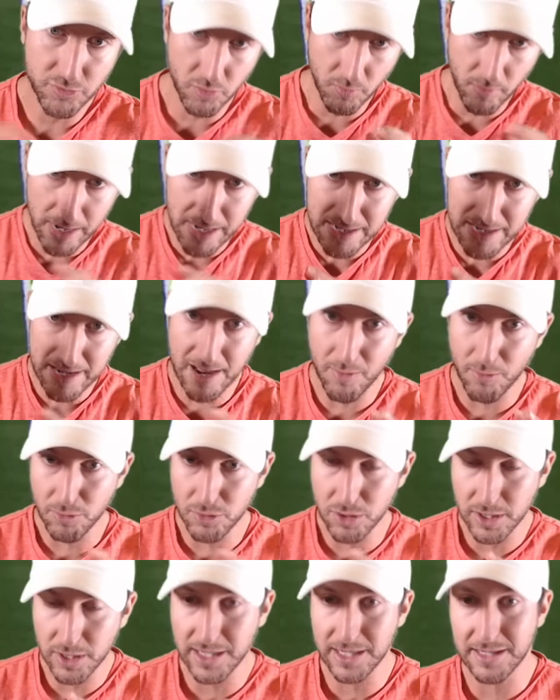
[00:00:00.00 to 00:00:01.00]
So right now
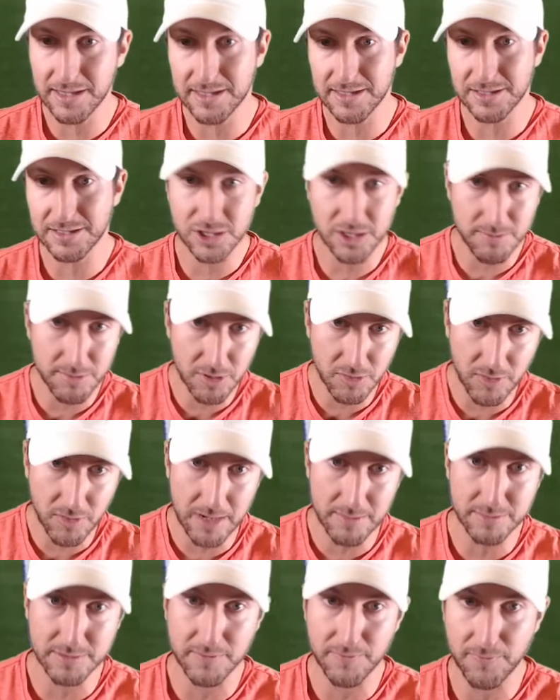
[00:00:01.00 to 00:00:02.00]
we're looking at the Jimmy
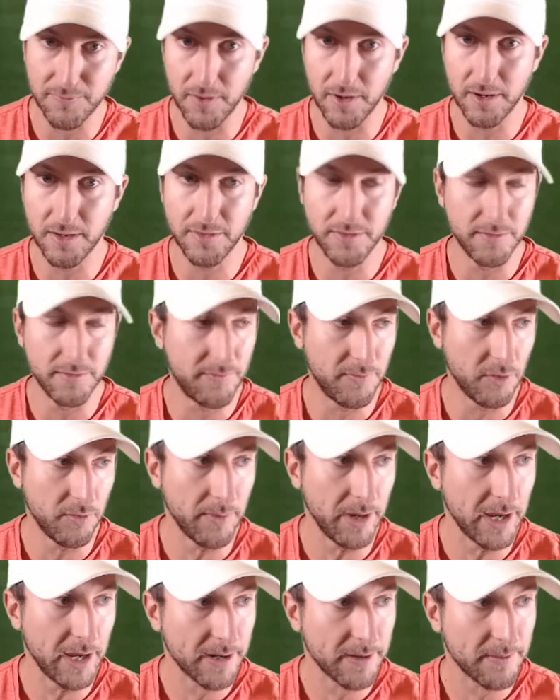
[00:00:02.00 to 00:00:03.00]
Graham's in front of the
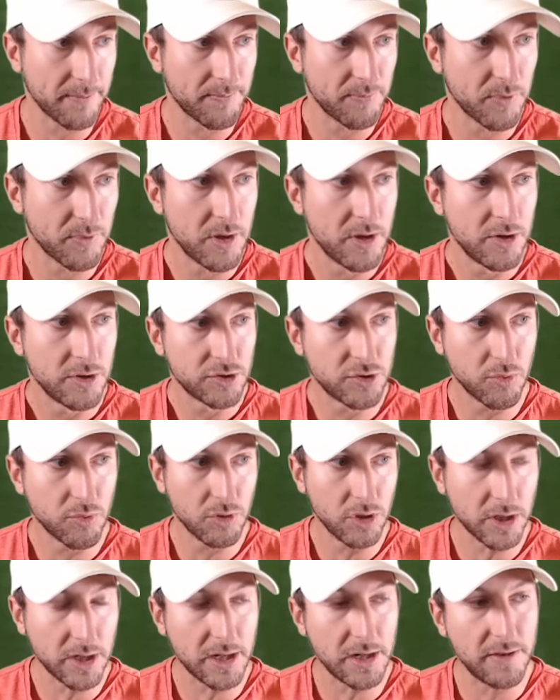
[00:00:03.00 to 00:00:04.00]
fullback. So
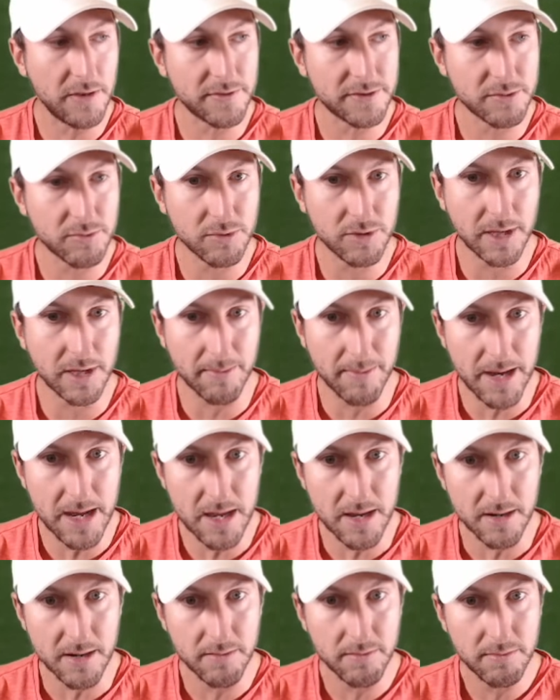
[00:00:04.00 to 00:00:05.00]
we're looking at this and we're like,
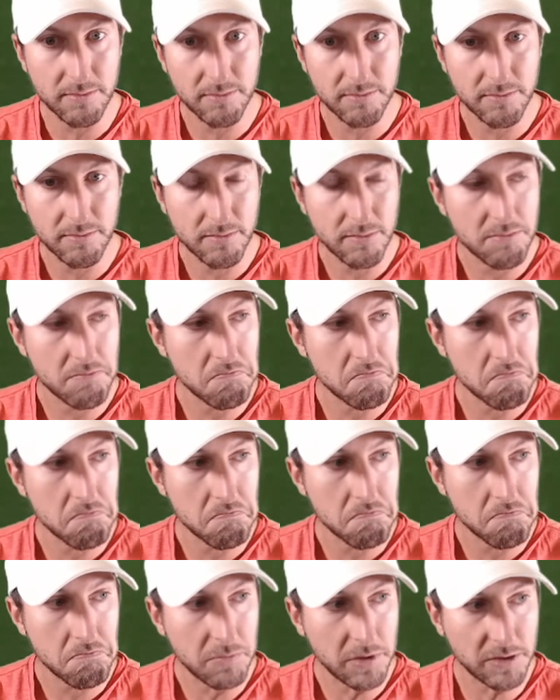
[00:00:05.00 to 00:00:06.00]
man,
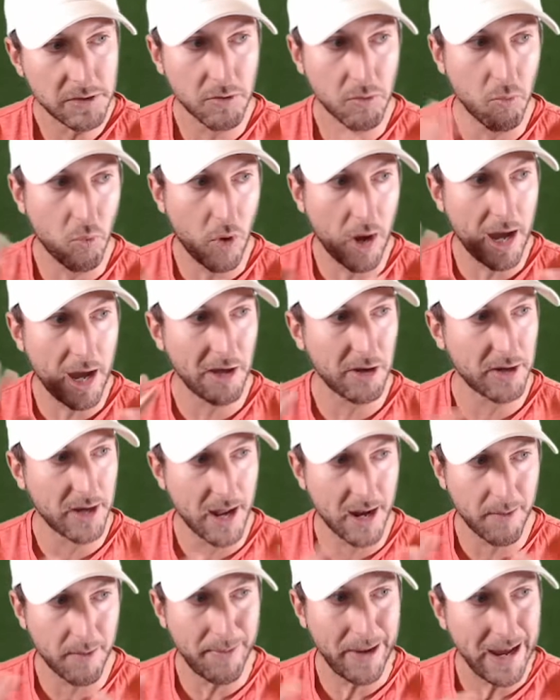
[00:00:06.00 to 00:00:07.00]
this is a
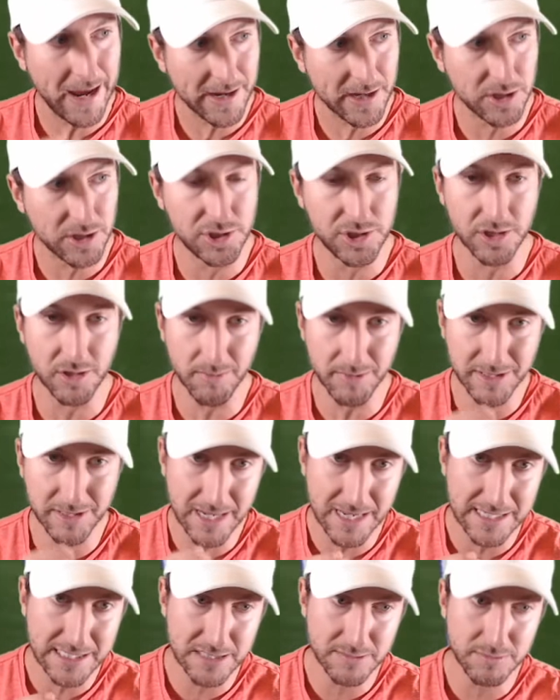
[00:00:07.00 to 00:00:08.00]
wild kind of package here. I mean,
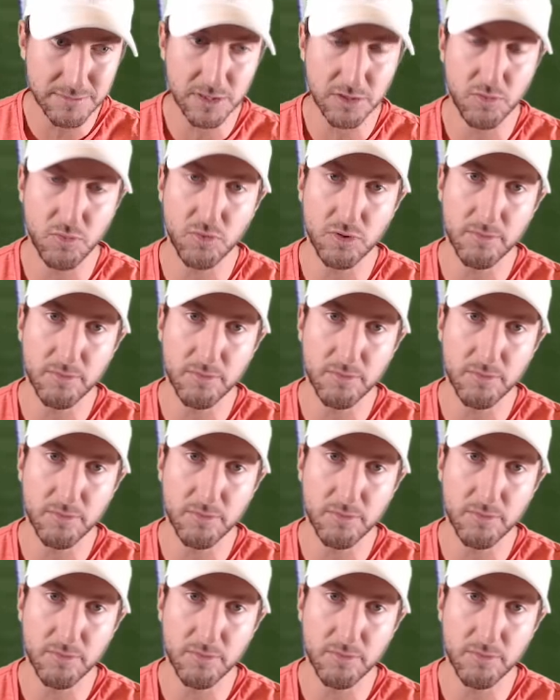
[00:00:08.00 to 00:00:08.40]
Taysom's at